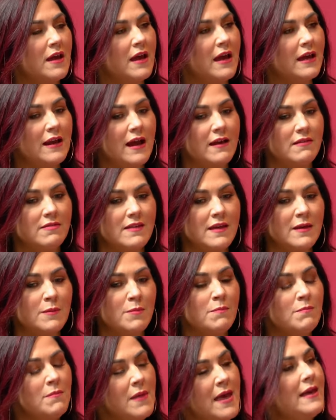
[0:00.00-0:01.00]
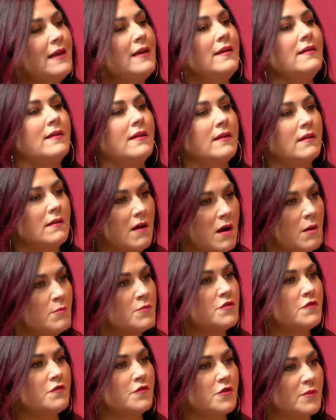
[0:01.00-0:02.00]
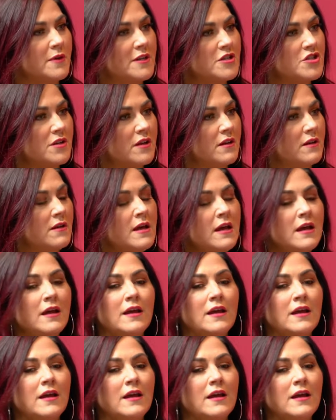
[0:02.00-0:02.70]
and i think making it come to fruition